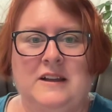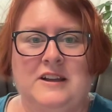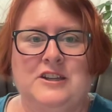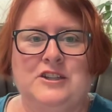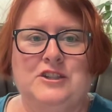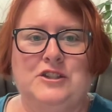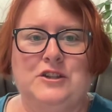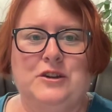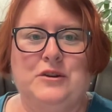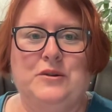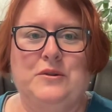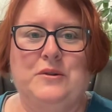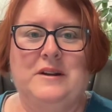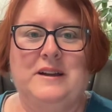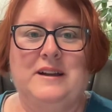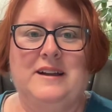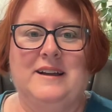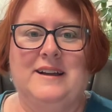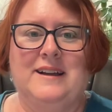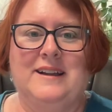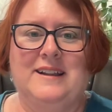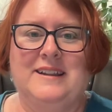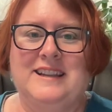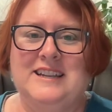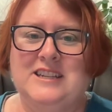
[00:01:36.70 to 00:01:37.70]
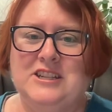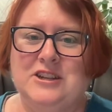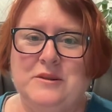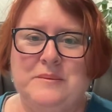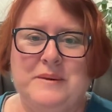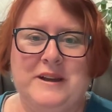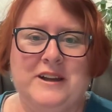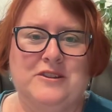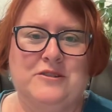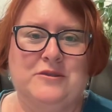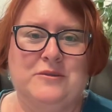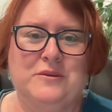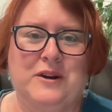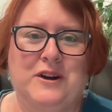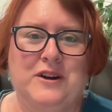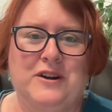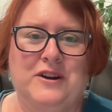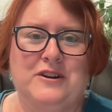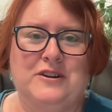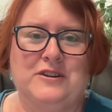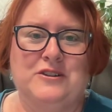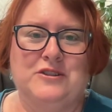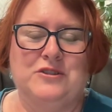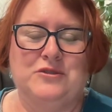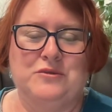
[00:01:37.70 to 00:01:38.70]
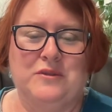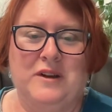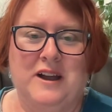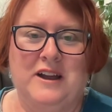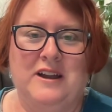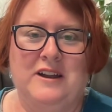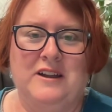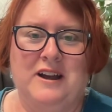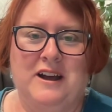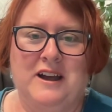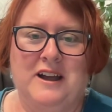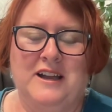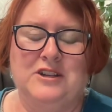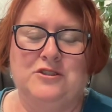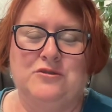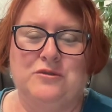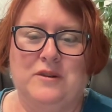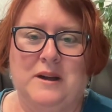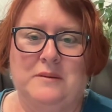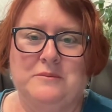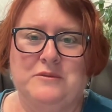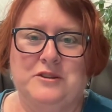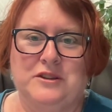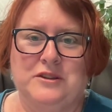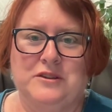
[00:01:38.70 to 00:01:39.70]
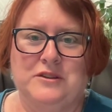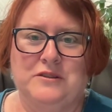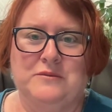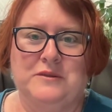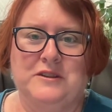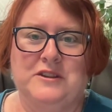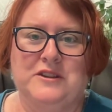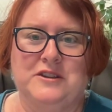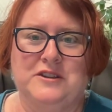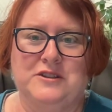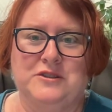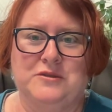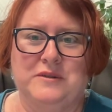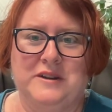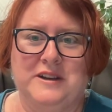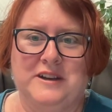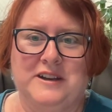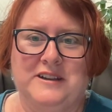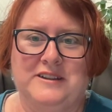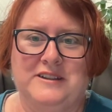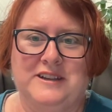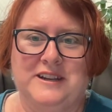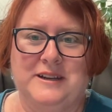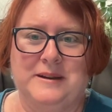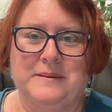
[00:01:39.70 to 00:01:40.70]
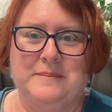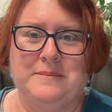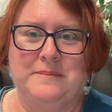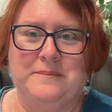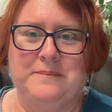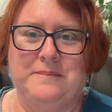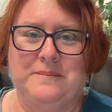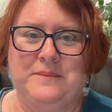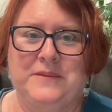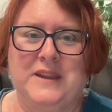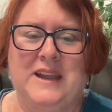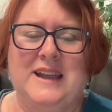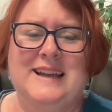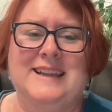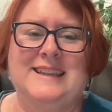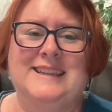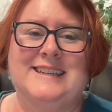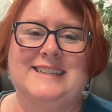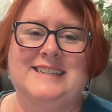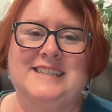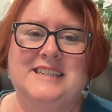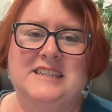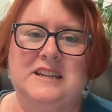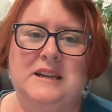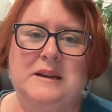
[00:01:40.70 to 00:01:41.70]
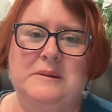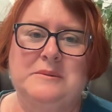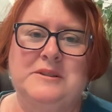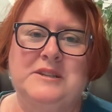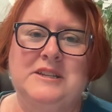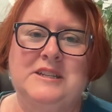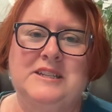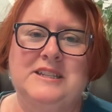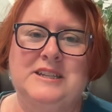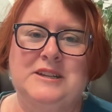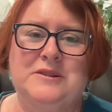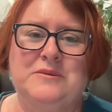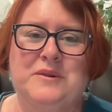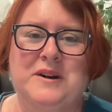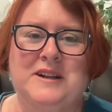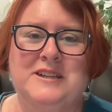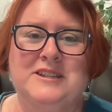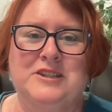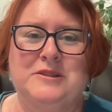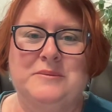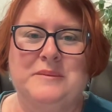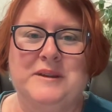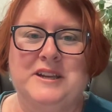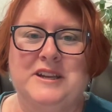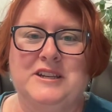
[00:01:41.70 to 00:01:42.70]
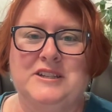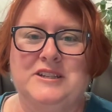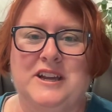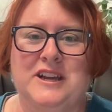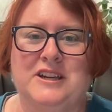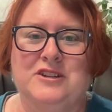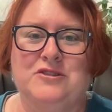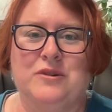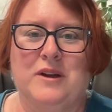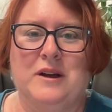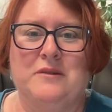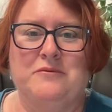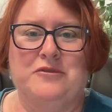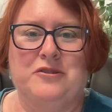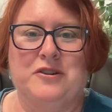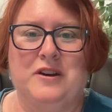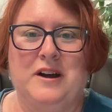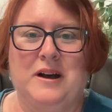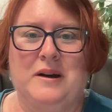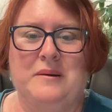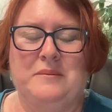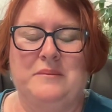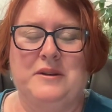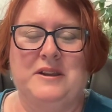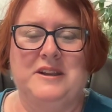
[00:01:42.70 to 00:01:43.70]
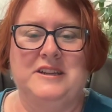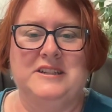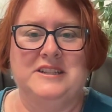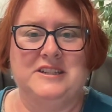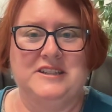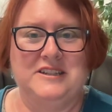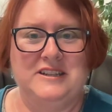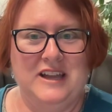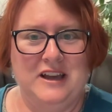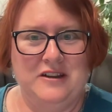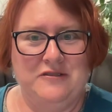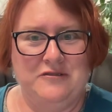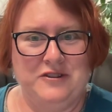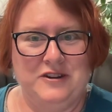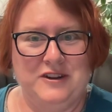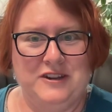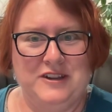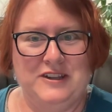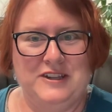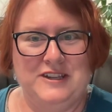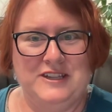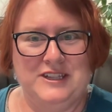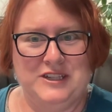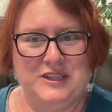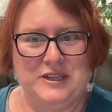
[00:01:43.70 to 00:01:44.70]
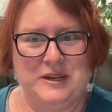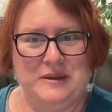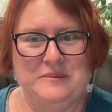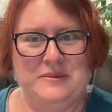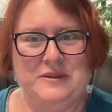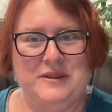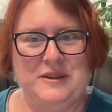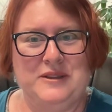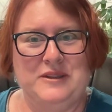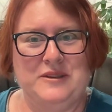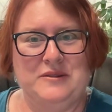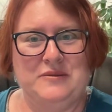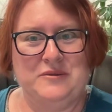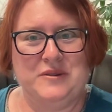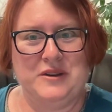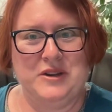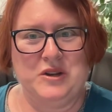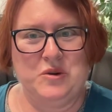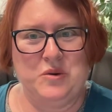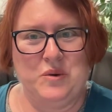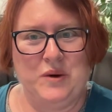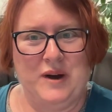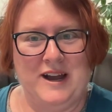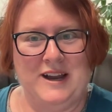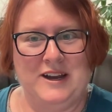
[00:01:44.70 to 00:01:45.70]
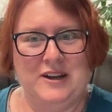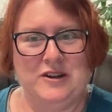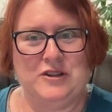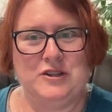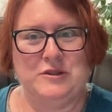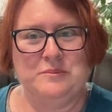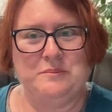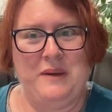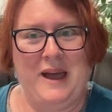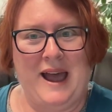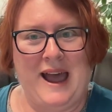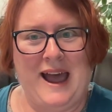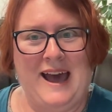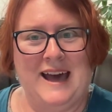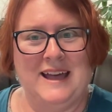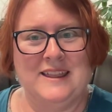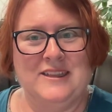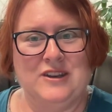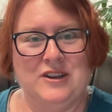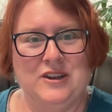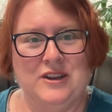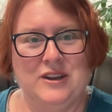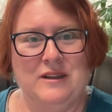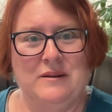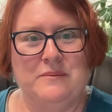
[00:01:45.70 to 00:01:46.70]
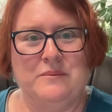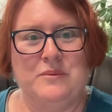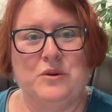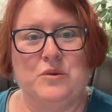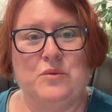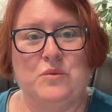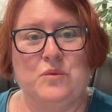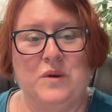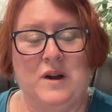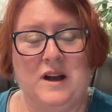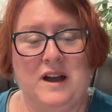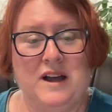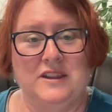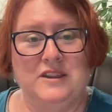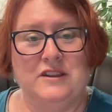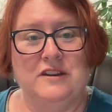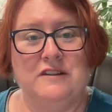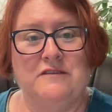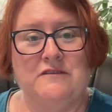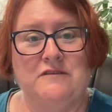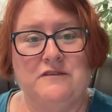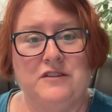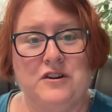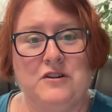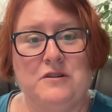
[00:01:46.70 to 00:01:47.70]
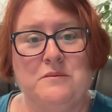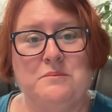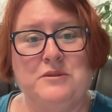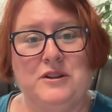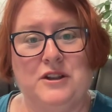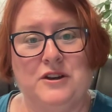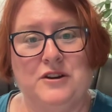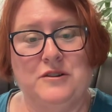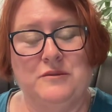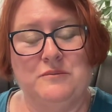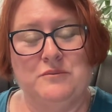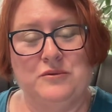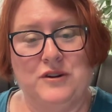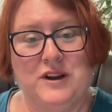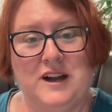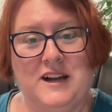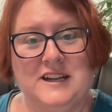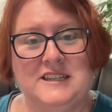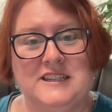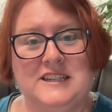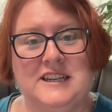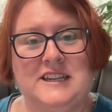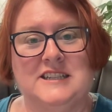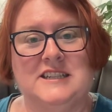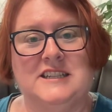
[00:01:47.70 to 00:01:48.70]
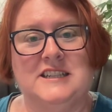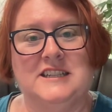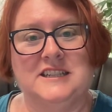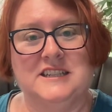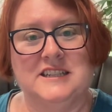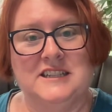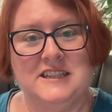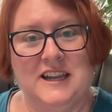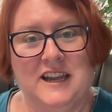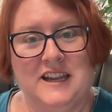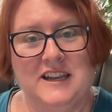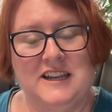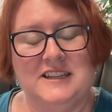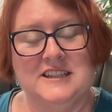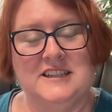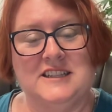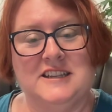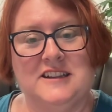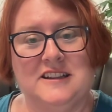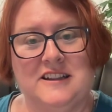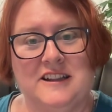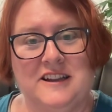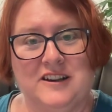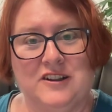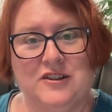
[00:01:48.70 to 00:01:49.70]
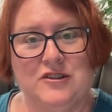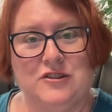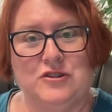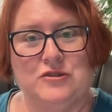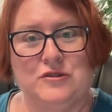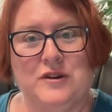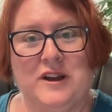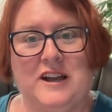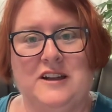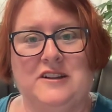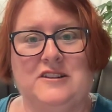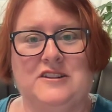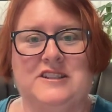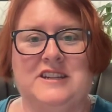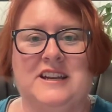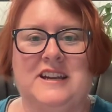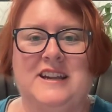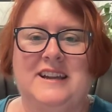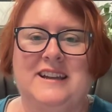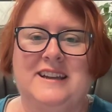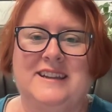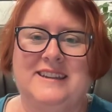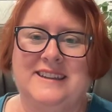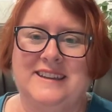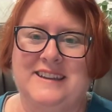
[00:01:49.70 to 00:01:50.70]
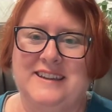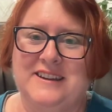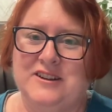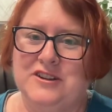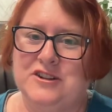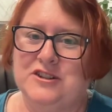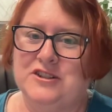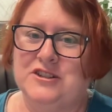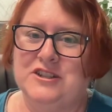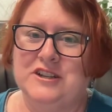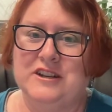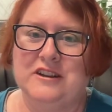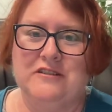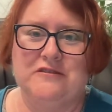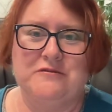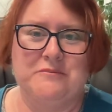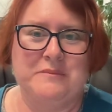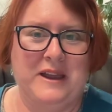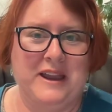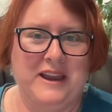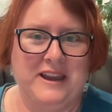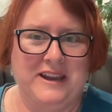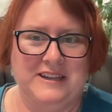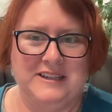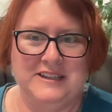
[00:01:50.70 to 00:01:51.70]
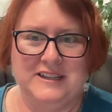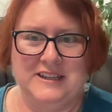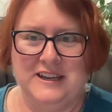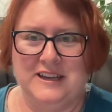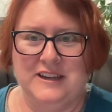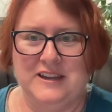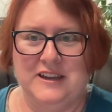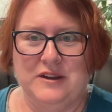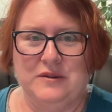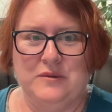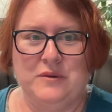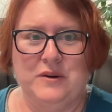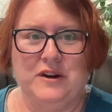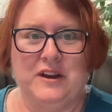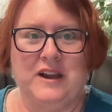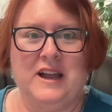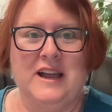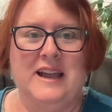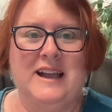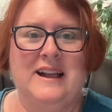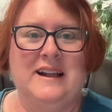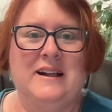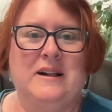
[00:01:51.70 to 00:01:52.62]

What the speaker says: So let's go back to our dry eye drop dude with his great idea. The substance he wants to make his eye drop from is definitely something that requires path number 1, the full-blown process, the science, the clinical trials, the years of painstaking work.